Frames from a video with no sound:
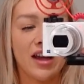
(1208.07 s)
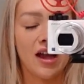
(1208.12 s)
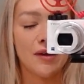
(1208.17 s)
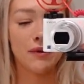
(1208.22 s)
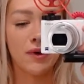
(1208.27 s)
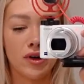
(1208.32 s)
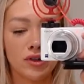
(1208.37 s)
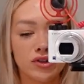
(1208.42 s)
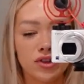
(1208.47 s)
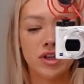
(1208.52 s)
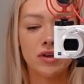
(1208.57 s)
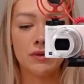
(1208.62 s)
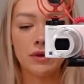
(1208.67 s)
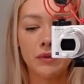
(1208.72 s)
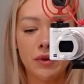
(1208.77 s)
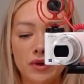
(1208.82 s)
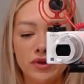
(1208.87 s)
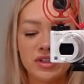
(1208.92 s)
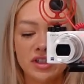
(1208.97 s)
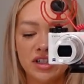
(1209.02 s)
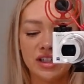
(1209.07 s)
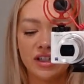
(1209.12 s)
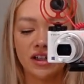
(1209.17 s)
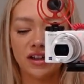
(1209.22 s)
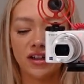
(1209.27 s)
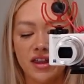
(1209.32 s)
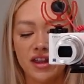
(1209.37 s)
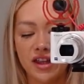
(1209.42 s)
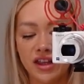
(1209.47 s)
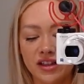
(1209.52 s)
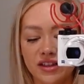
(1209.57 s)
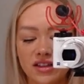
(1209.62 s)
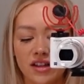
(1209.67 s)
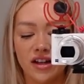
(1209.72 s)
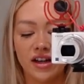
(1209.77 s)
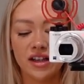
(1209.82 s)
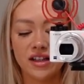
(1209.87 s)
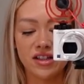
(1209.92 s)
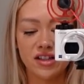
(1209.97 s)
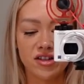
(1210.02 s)
I'm also gonna be posting things on
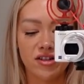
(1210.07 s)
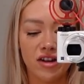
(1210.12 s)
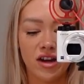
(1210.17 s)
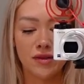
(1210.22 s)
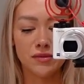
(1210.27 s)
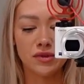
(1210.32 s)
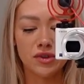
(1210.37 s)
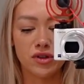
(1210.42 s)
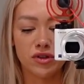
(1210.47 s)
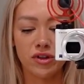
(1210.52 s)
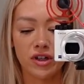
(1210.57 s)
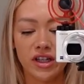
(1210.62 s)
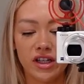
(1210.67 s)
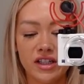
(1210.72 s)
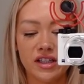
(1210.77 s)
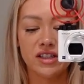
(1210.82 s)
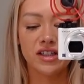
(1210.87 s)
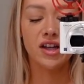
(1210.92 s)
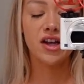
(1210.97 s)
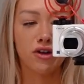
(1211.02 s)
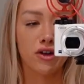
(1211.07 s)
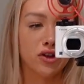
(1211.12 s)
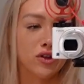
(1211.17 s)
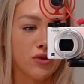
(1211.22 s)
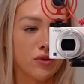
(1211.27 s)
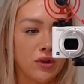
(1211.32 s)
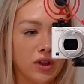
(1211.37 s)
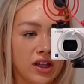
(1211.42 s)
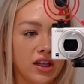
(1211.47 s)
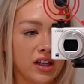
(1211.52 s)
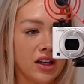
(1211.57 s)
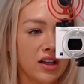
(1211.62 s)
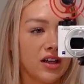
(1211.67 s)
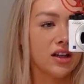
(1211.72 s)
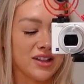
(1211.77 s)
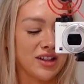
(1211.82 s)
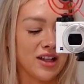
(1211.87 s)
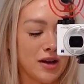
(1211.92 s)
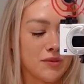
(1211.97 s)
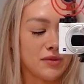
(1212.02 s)
Instagram stories throughout the week,
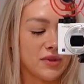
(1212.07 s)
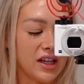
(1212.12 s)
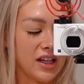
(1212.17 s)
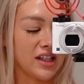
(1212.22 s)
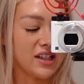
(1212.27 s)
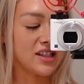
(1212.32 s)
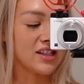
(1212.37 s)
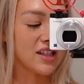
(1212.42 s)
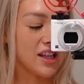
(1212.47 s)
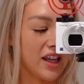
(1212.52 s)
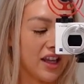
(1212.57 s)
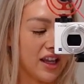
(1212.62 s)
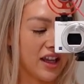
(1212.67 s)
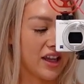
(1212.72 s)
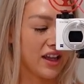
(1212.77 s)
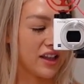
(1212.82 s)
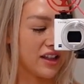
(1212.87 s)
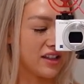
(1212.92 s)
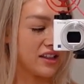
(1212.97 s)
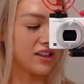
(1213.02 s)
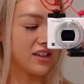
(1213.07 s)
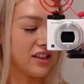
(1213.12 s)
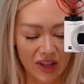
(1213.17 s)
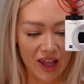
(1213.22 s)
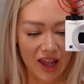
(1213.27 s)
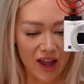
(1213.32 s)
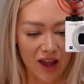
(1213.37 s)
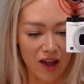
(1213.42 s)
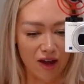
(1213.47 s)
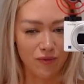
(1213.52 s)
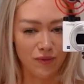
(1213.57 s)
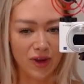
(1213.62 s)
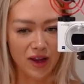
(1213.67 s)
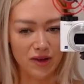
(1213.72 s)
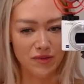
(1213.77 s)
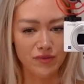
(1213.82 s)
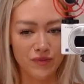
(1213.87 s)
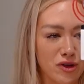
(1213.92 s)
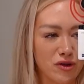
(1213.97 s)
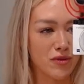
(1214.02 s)
little updates, and yeah, how my
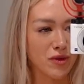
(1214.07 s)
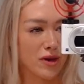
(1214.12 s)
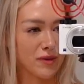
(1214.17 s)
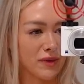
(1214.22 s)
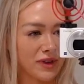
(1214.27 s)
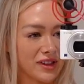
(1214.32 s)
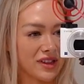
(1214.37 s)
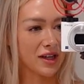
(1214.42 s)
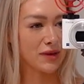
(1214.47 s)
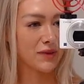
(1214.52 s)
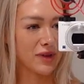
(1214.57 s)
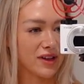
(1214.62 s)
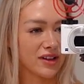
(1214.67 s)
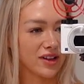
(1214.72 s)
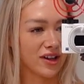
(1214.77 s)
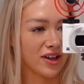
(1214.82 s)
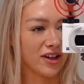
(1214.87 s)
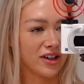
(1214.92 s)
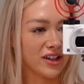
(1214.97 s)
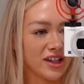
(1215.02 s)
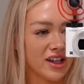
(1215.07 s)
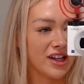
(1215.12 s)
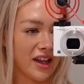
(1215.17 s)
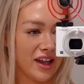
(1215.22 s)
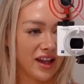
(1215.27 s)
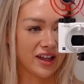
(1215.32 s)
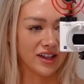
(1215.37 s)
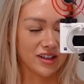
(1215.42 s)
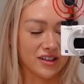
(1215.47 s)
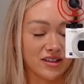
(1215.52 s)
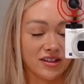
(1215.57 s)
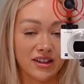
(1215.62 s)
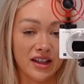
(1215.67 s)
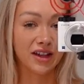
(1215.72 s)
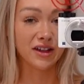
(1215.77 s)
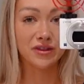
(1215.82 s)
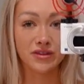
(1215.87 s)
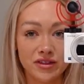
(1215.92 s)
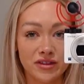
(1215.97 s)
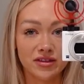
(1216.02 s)
new apartment's coming along and
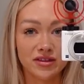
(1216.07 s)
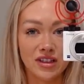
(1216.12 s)
life,